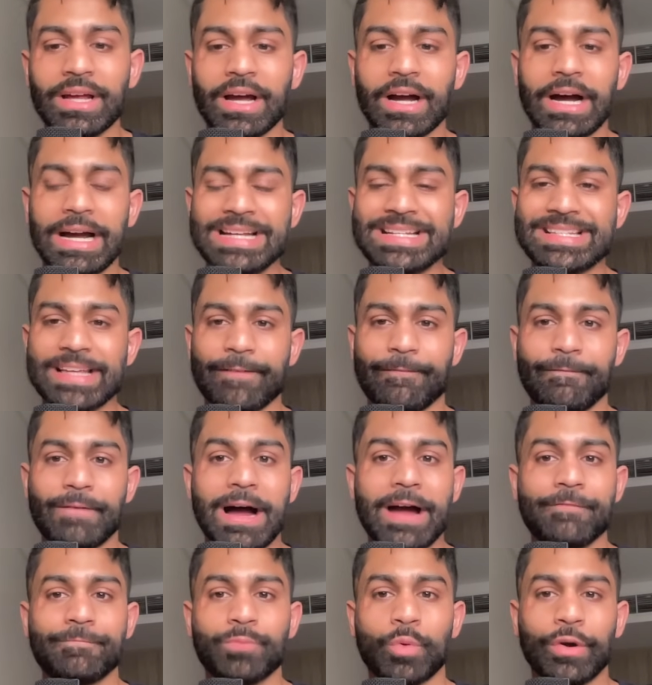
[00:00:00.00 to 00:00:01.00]
Uh, it's at
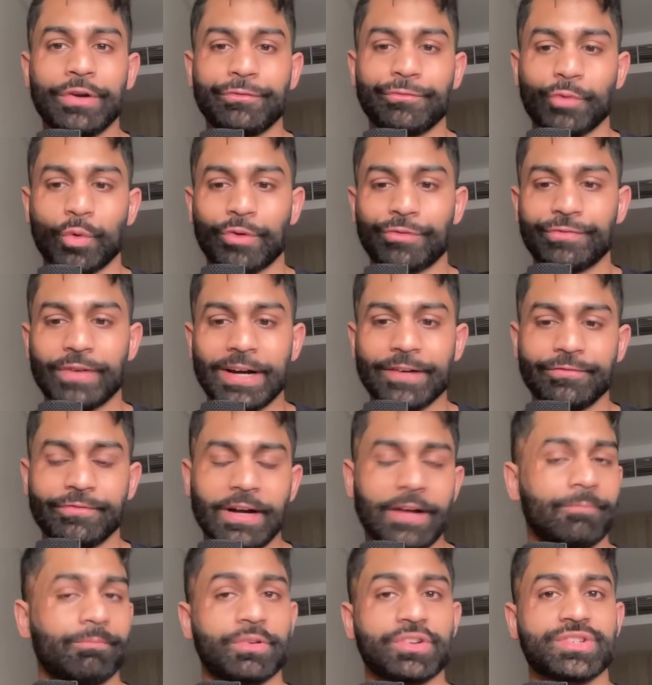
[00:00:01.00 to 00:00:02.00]
five point four five
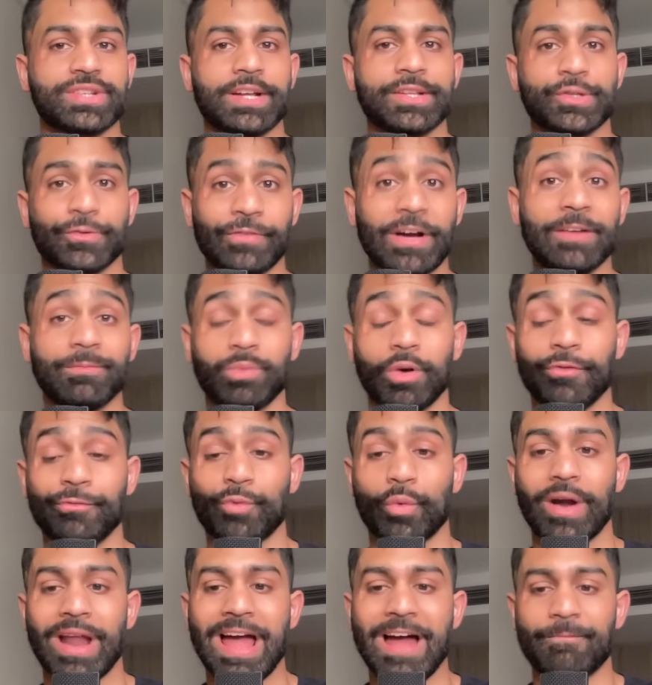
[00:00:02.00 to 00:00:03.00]
five percent, so five point
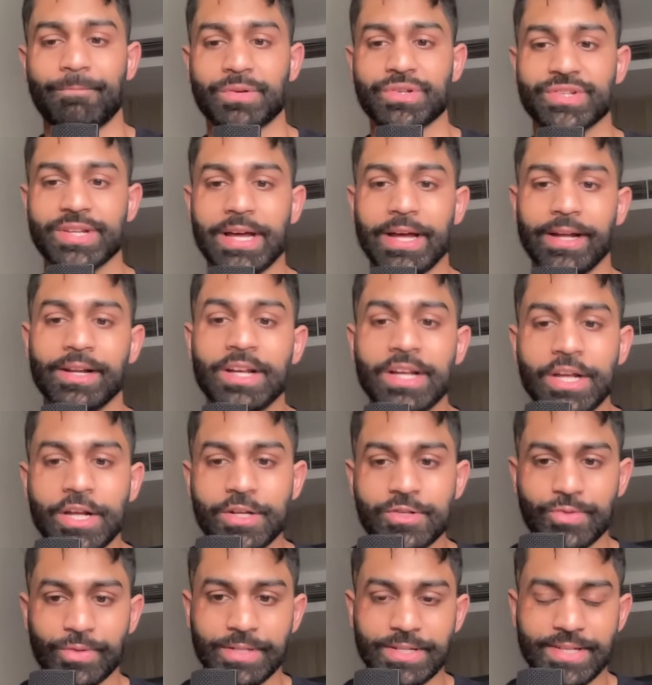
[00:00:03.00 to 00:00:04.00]
four five percent.
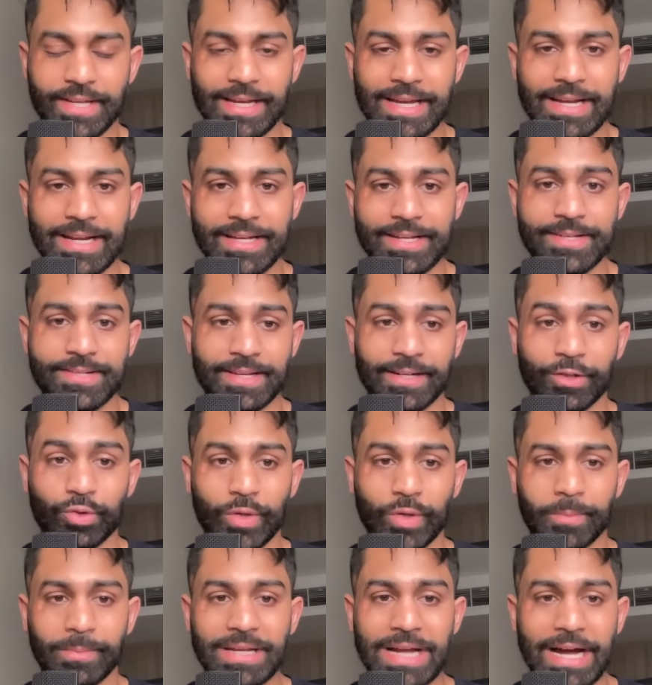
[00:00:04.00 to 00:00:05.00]
So this, again, is
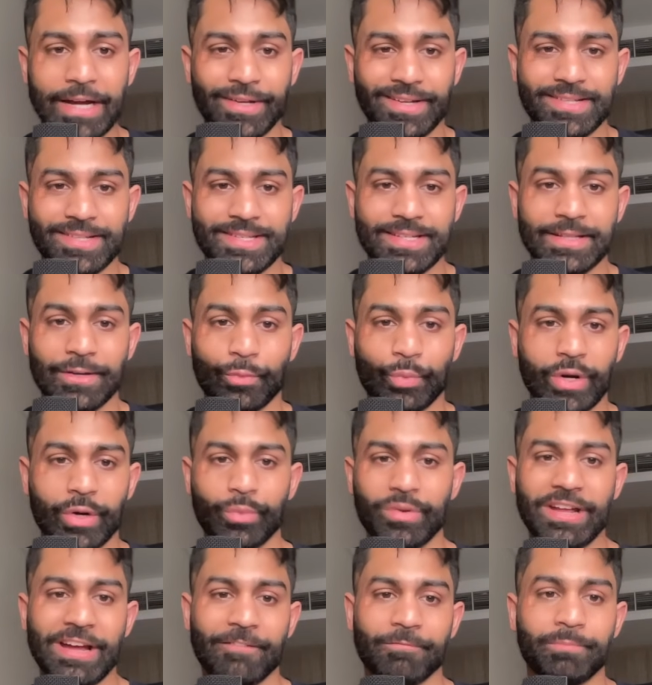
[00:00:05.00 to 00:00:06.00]
incredibly high. You can see that where
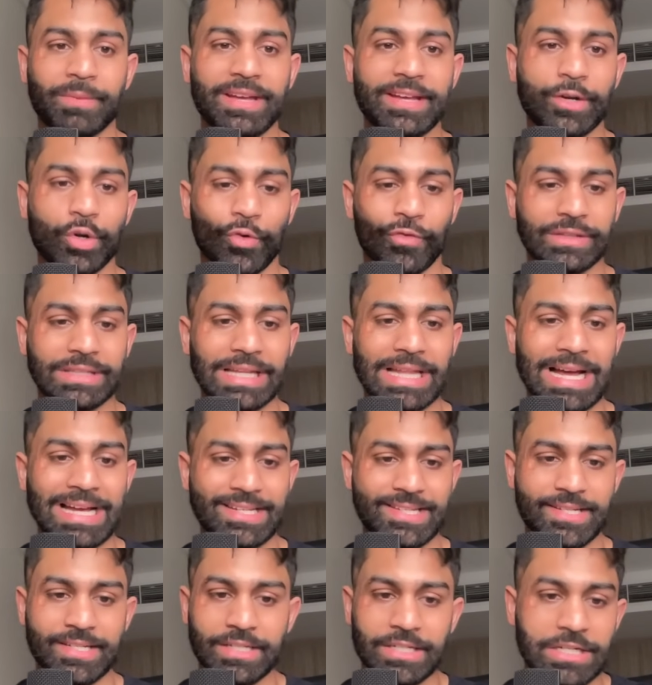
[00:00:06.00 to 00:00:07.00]
we have been over the
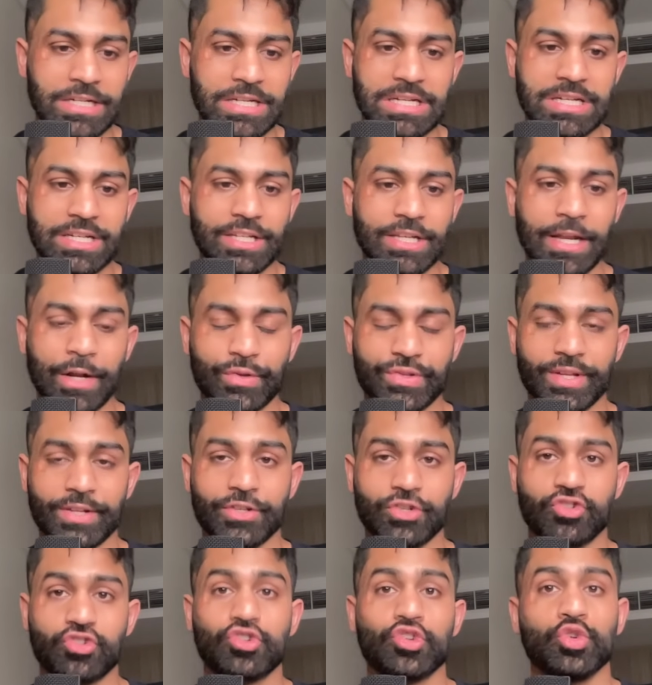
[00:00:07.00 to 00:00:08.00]
last, you know,
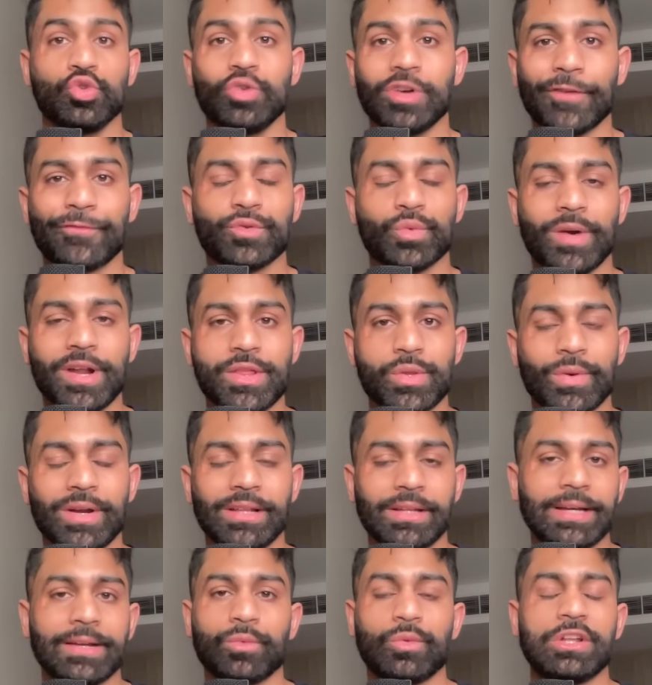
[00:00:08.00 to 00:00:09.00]
since June of twenty-three,
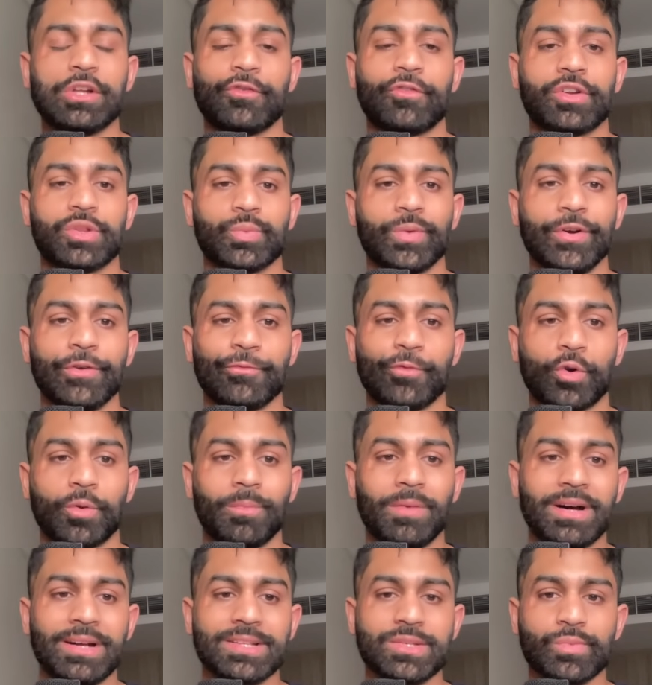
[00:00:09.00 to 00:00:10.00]
like well over three to four
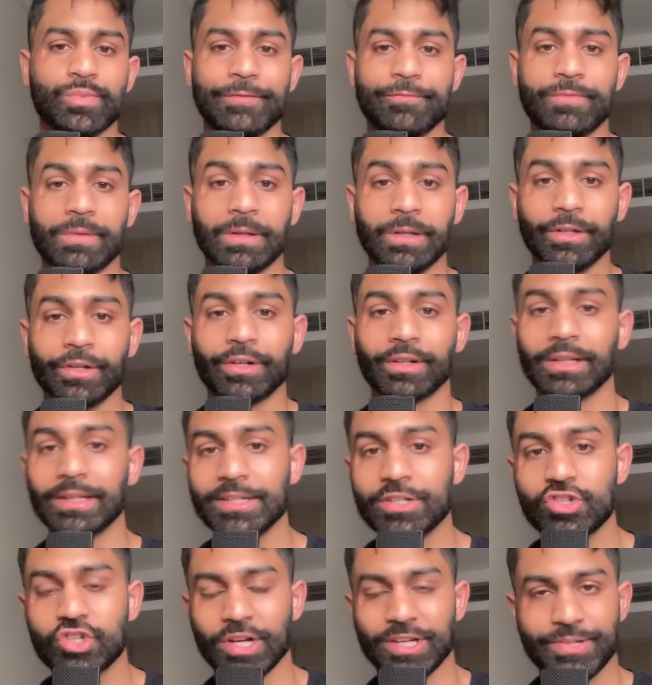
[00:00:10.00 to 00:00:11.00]
months, we've
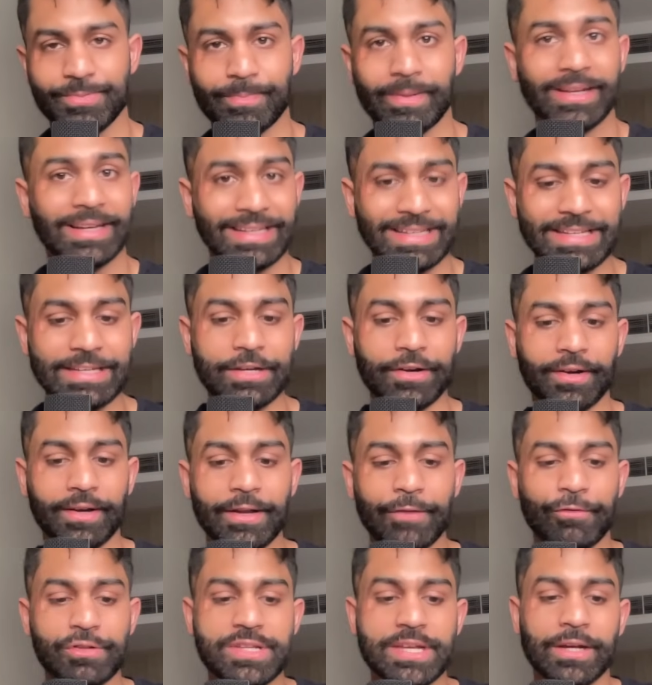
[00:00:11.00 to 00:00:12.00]
literally just been here.
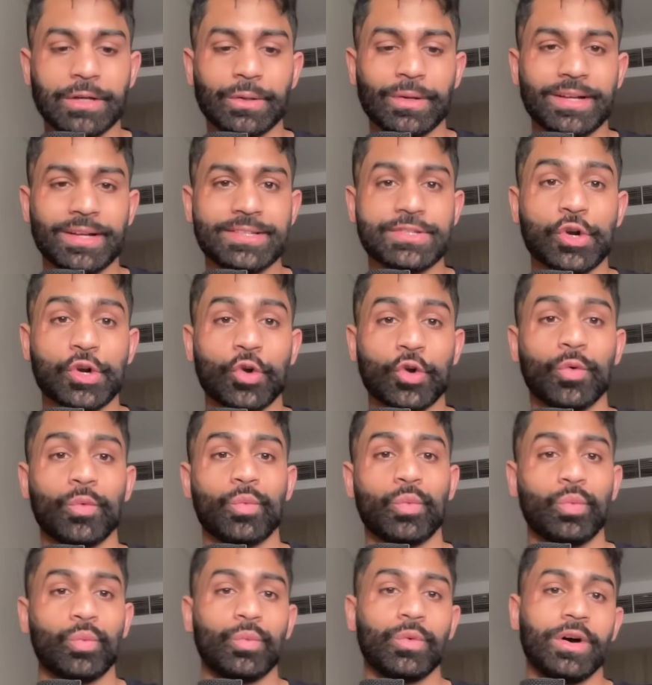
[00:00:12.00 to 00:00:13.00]
If you take a look at
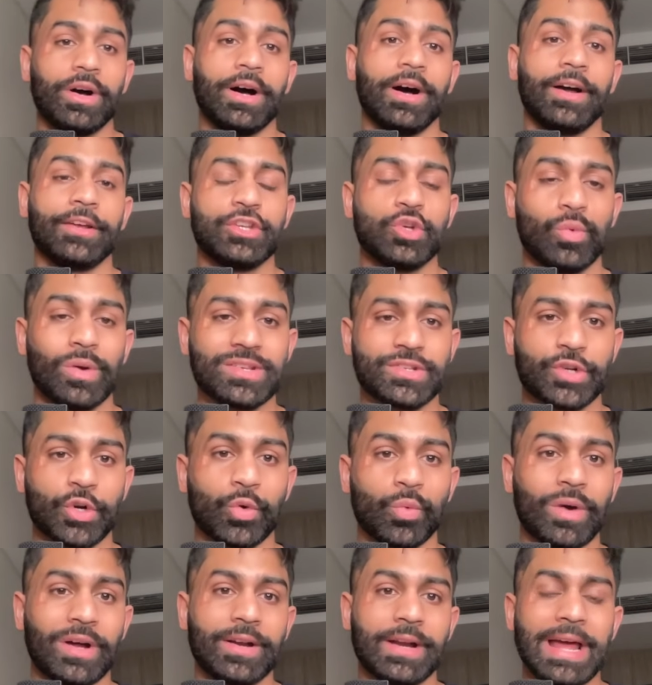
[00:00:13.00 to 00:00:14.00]
zero, Uh, U S zero
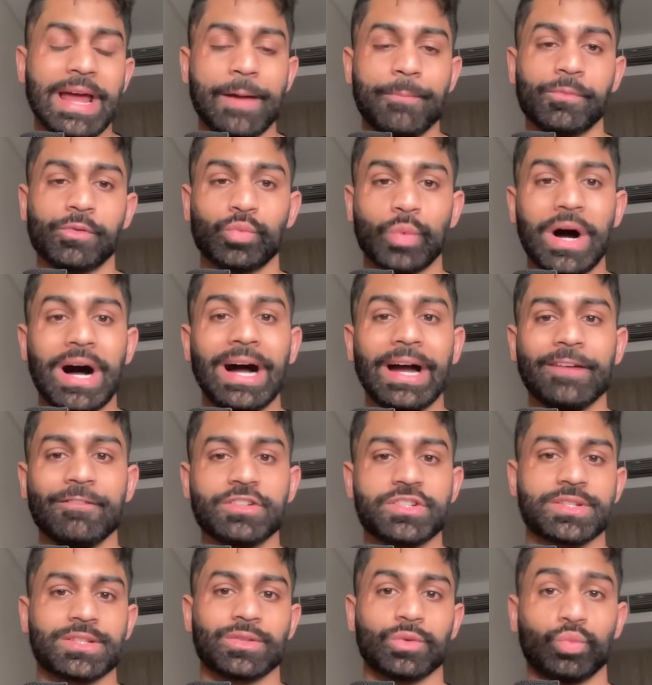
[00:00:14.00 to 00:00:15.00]
one M Y,
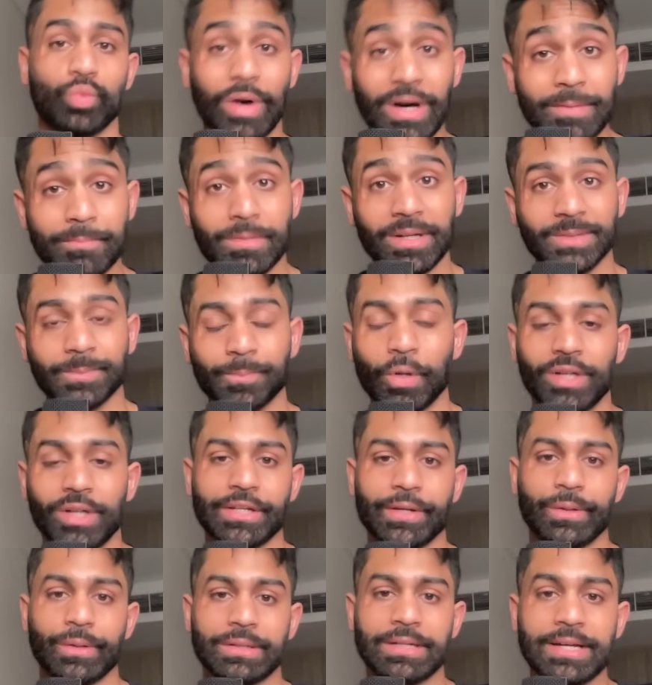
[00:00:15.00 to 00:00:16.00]
which is the one-month bond
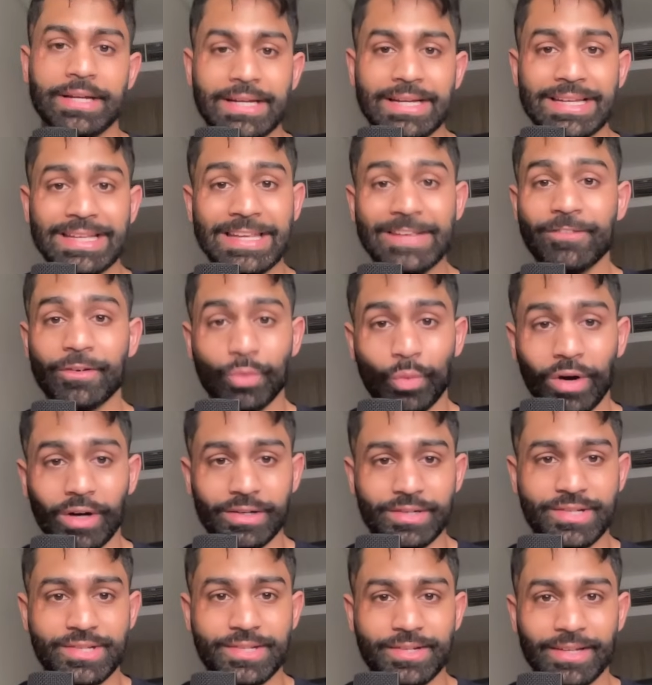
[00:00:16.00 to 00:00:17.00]
yield, even
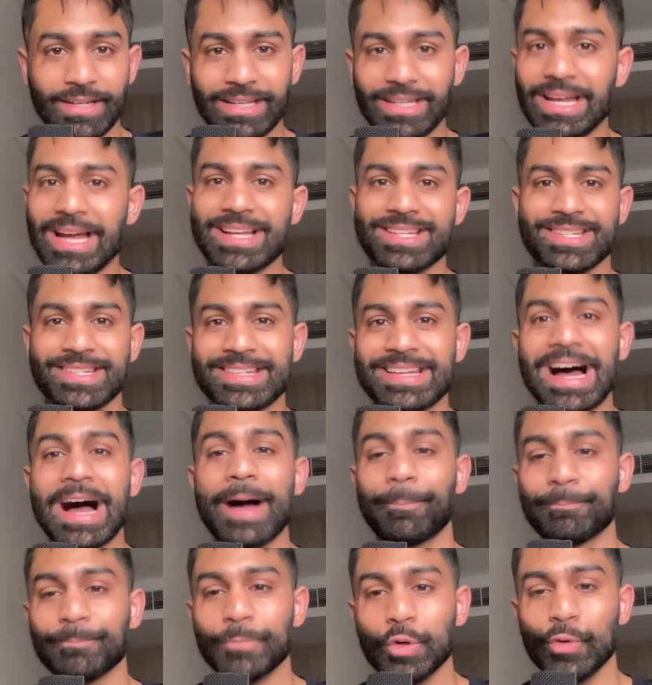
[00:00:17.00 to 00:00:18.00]
worse, it has
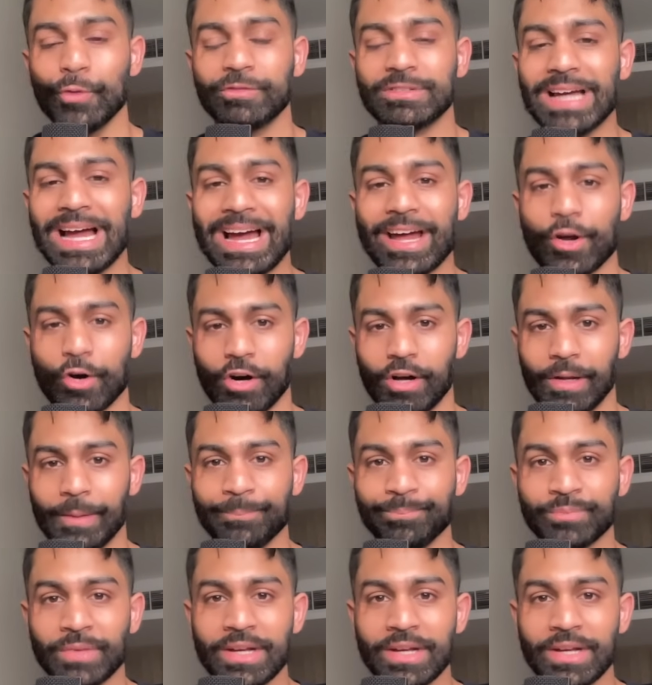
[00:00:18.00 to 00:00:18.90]
not moved at all.